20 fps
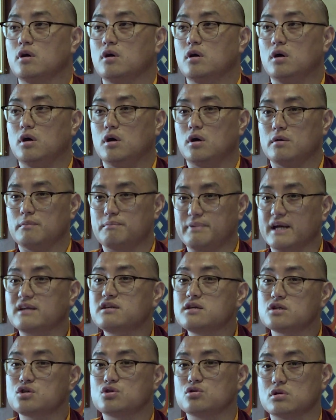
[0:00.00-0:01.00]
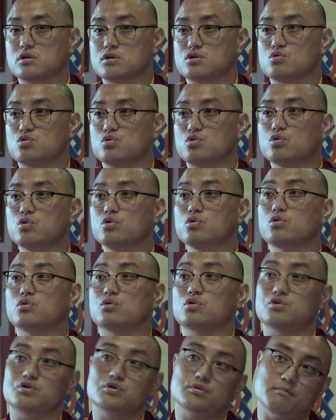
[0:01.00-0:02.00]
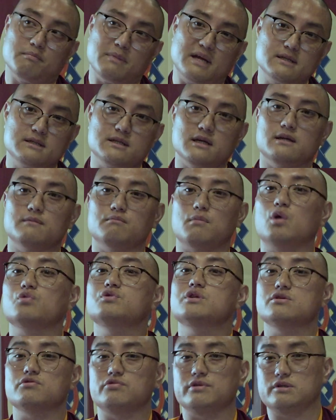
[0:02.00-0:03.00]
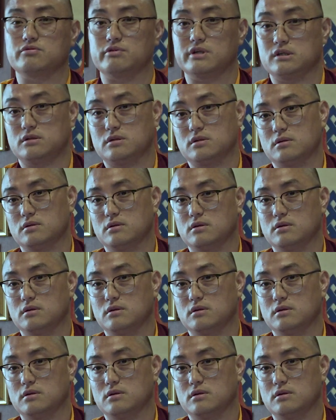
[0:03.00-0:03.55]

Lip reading: practitioners who could maintain mountain retreat.